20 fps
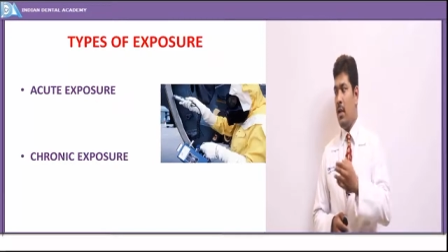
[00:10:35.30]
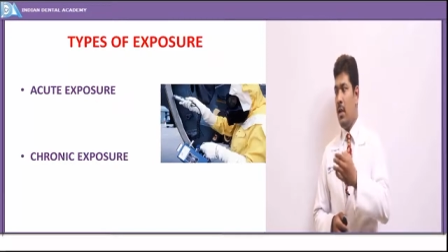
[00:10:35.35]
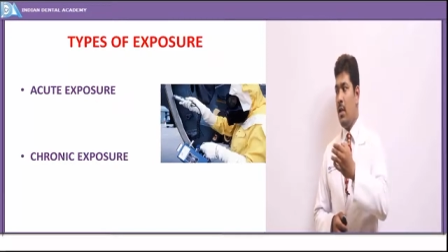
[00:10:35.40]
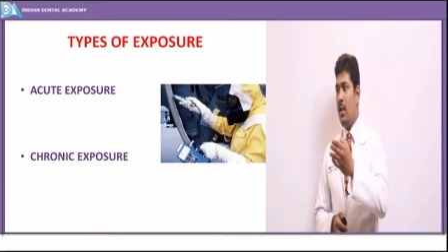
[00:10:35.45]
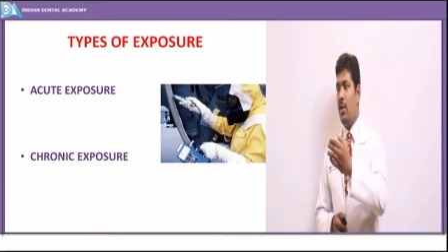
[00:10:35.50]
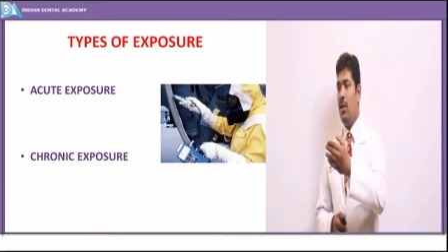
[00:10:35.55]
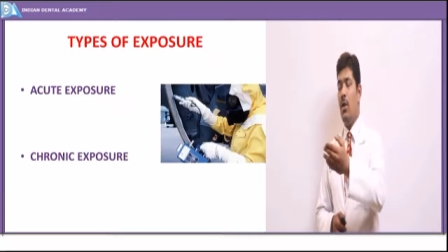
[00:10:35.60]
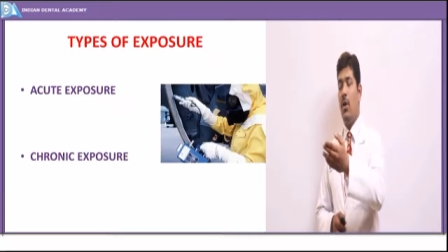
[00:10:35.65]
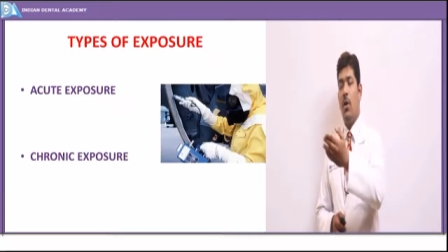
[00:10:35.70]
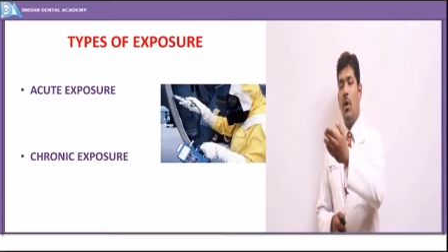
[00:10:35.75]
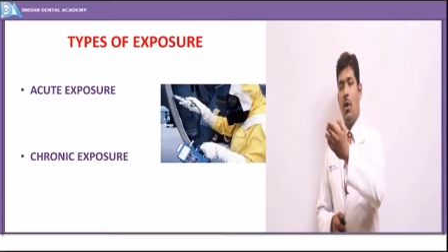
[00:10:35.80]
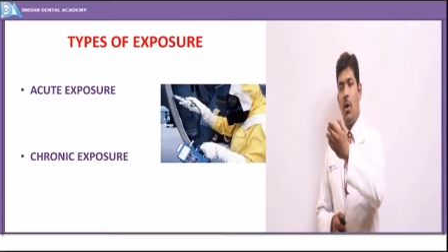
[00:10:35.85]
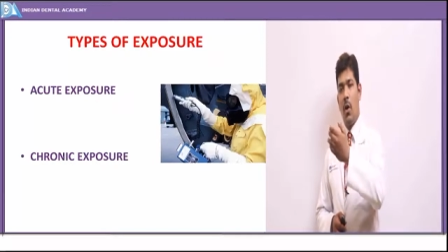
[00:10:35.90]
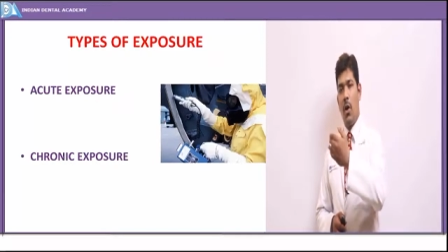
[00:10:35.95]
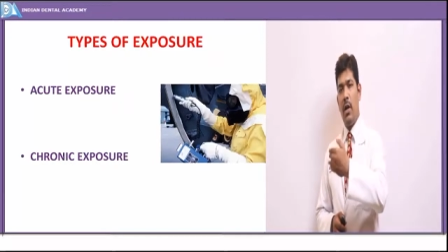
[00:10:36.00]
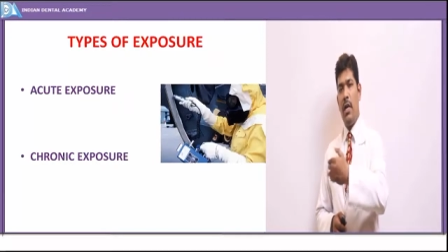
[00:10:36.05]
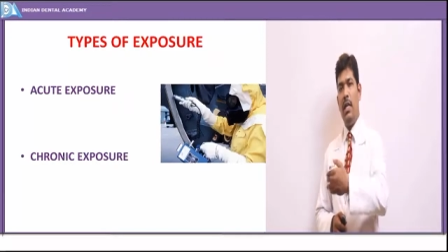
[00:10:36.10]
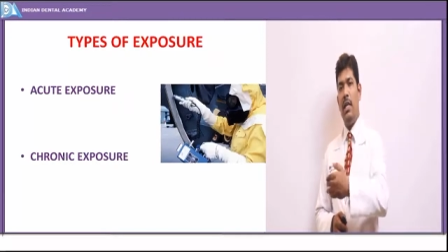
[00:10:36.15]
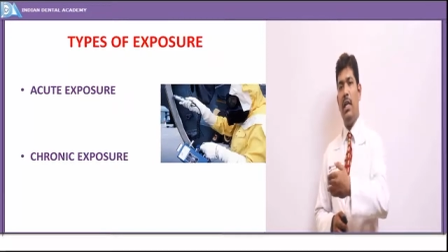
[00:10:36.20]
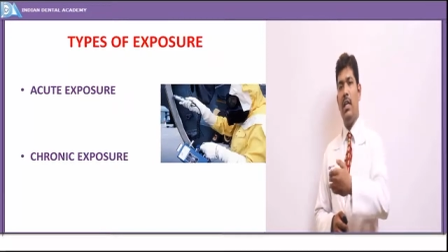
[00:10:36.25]
Now the
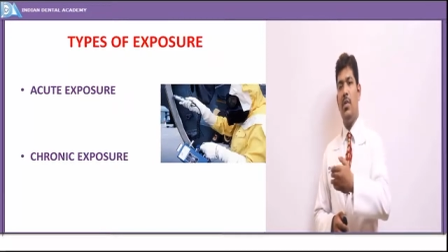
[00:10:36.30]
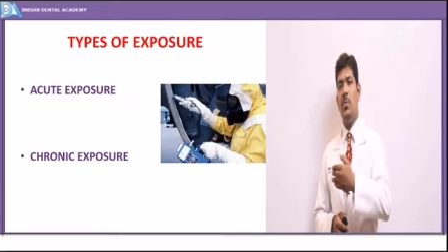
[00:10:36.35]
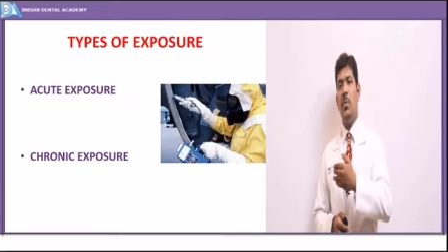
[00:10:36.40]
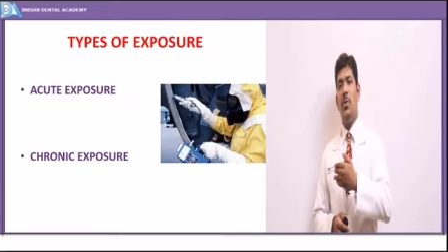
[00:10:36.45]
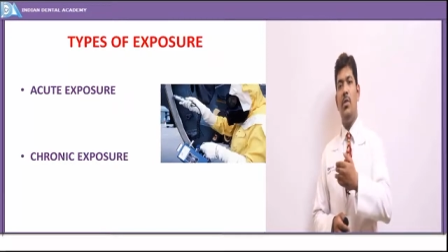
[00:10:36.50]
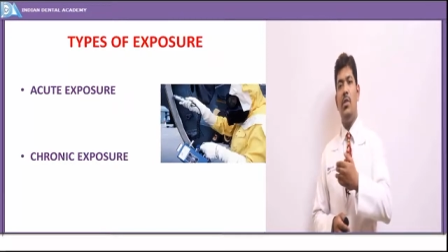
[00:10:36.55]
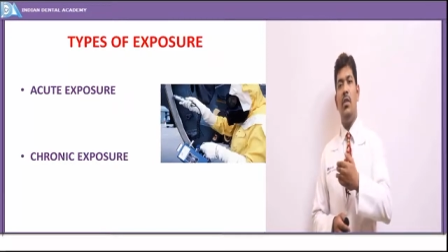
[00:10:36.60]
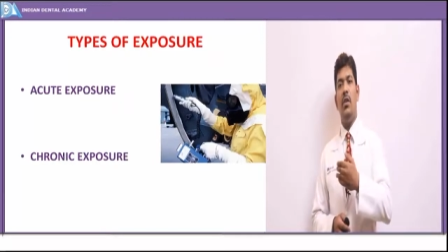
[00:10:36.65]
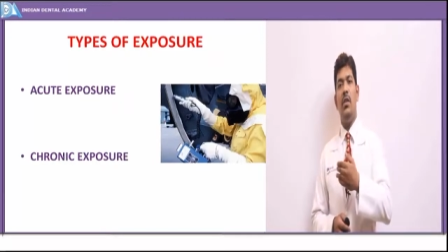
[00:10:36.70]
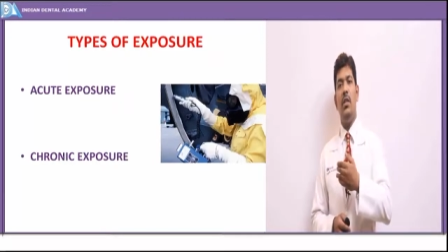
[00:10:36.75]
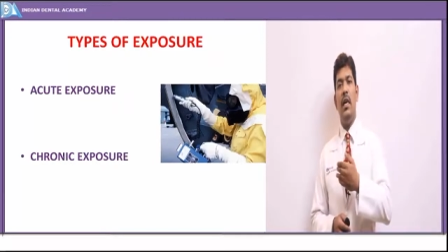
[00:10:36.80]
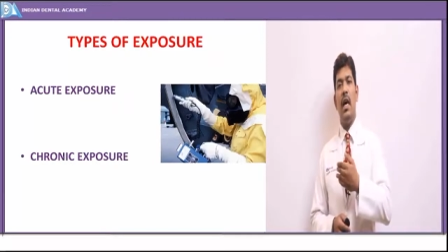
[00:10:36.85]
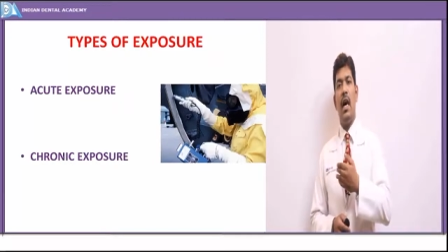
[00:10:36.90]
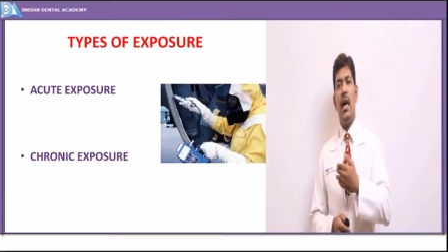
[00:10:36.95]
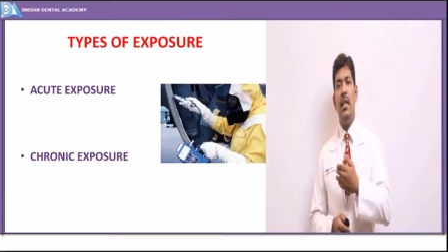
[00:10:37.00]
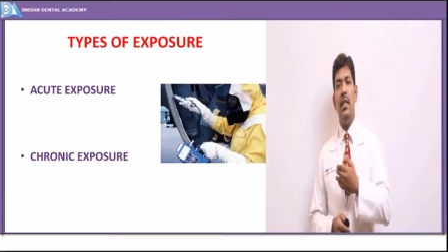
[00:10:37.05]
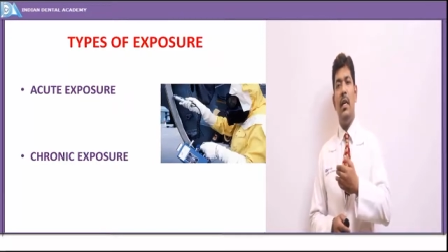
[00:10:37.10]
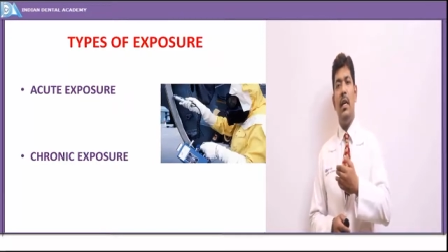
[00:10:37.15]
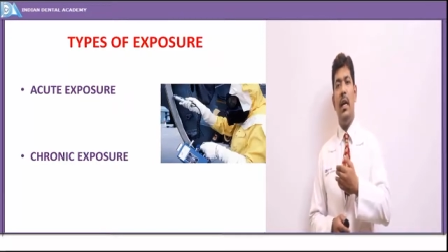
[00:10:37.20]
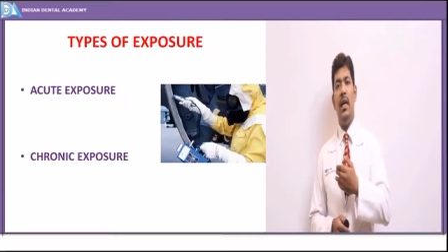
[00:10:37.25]
chronic exposure on the
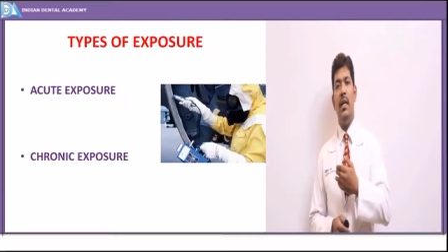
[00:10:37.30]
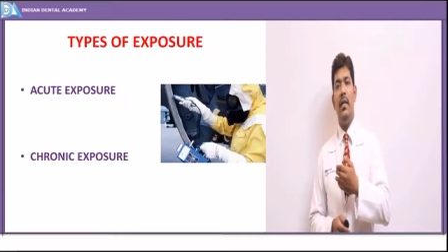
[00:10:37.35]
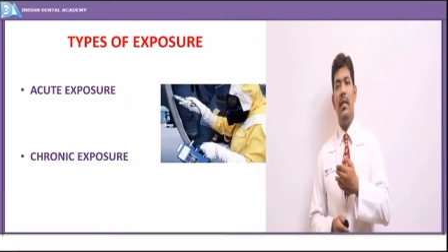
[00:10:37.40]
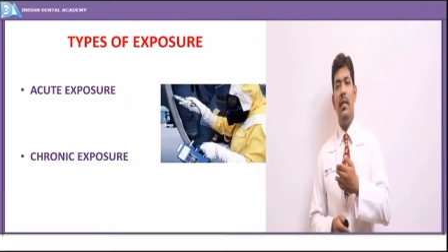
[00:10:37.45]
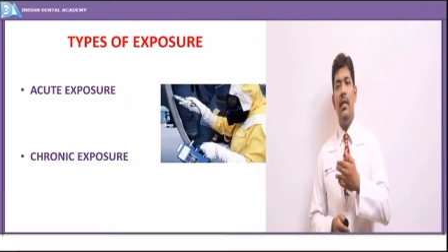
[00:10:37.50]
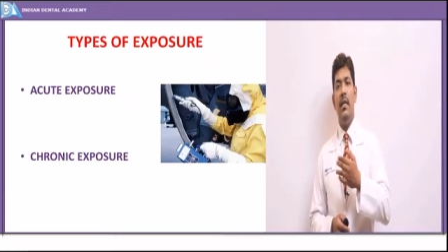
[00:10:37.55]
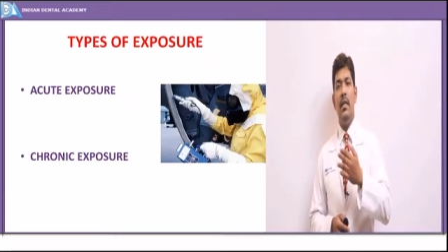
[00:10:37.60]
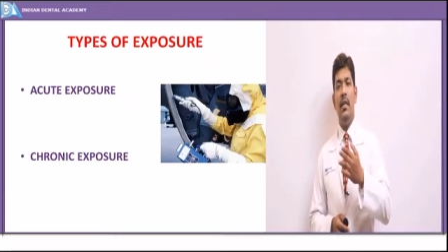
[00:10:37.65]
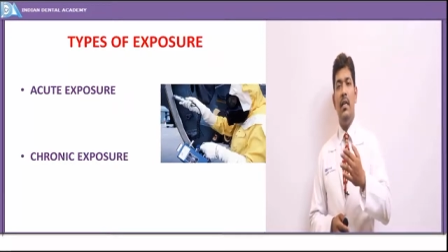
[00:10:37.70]
other hand